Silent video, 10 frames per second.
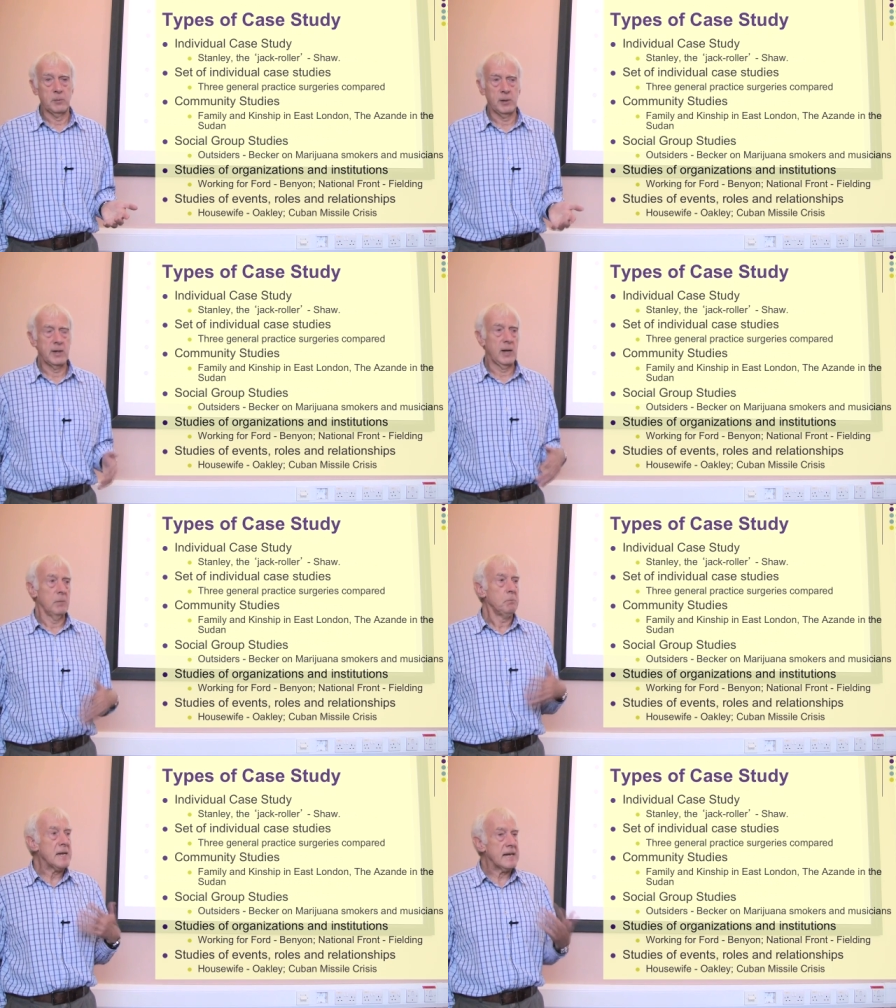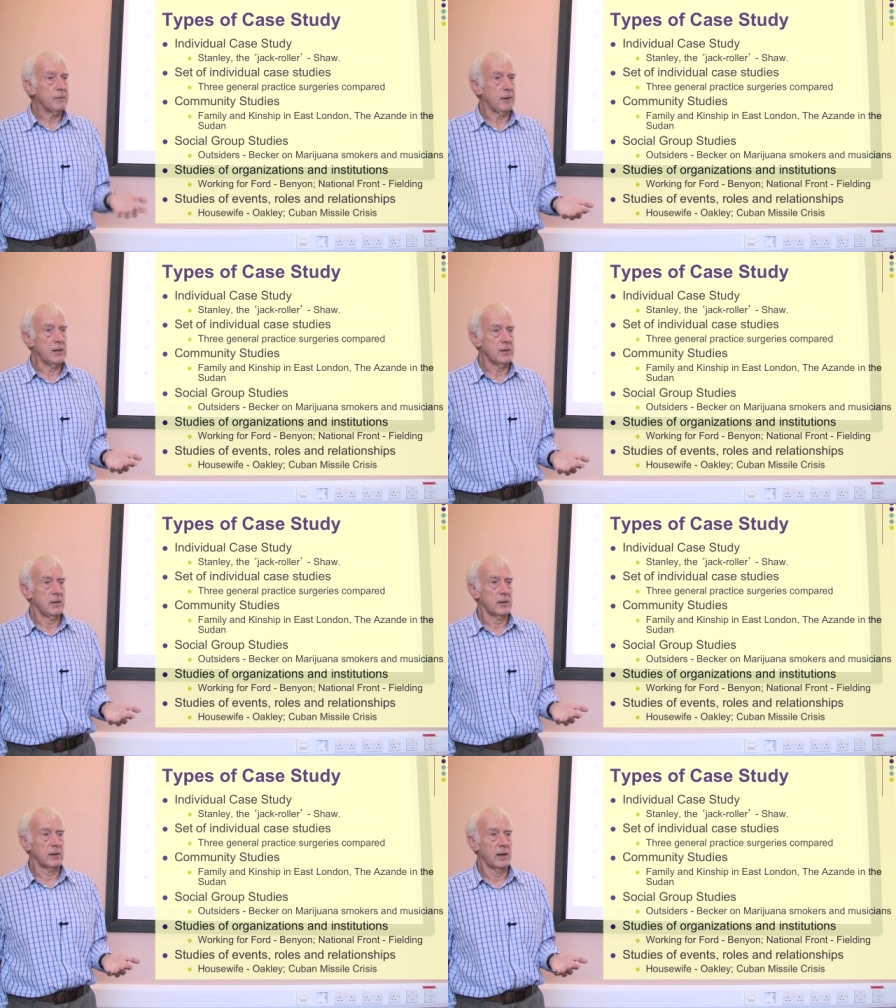but another big event
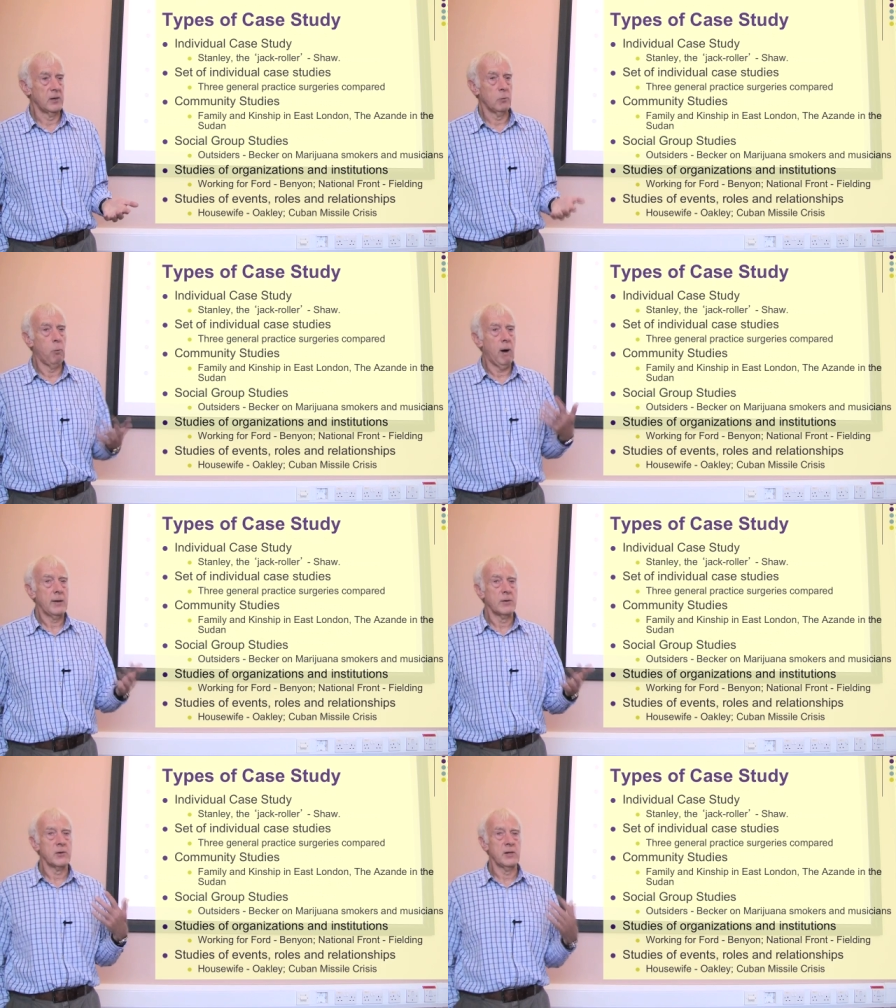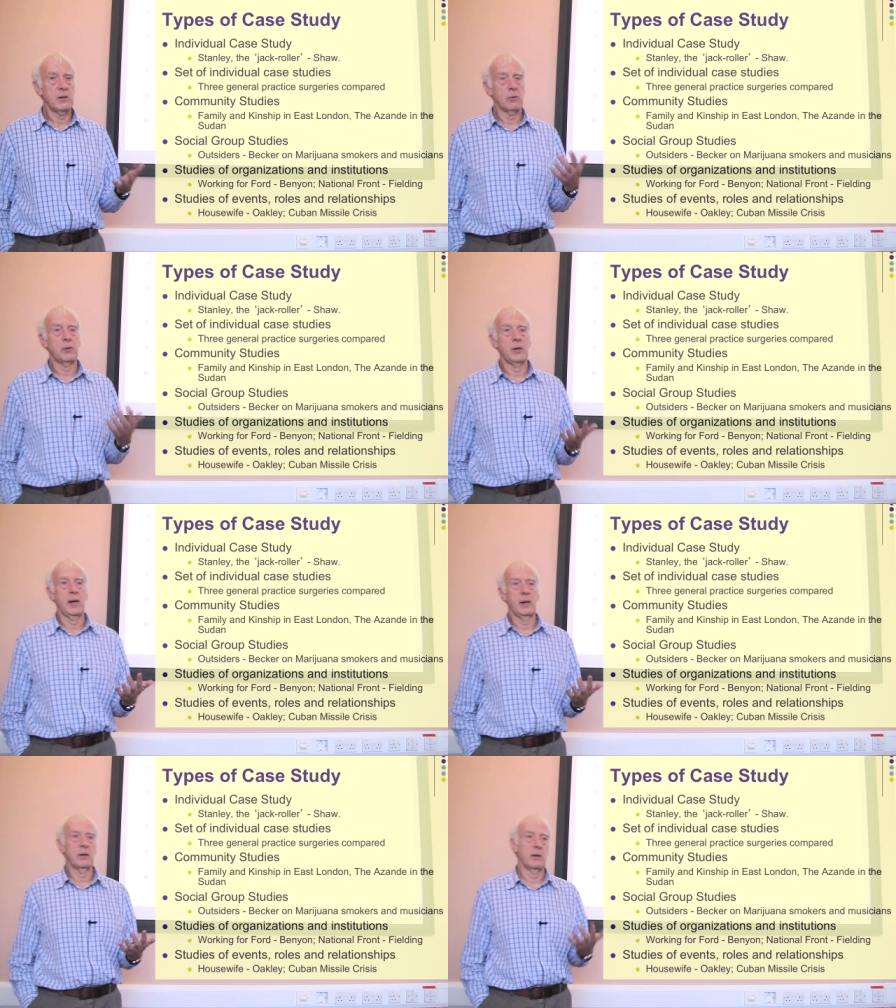in this case, one single
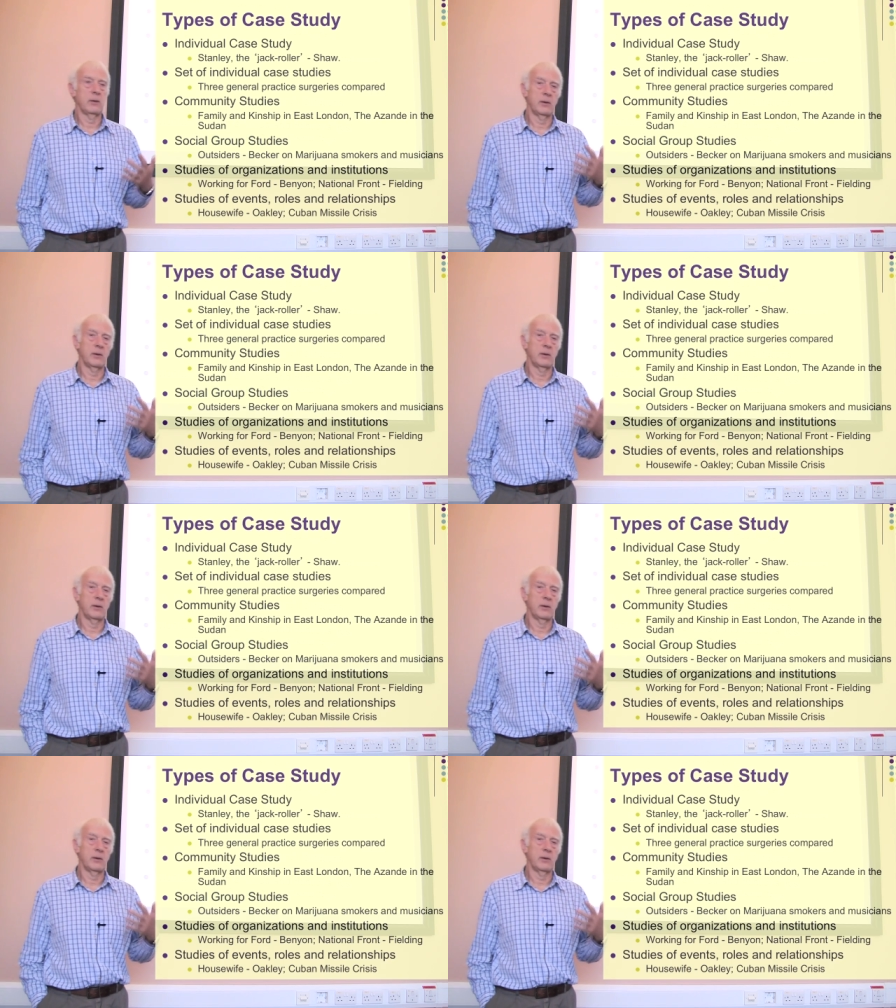thing,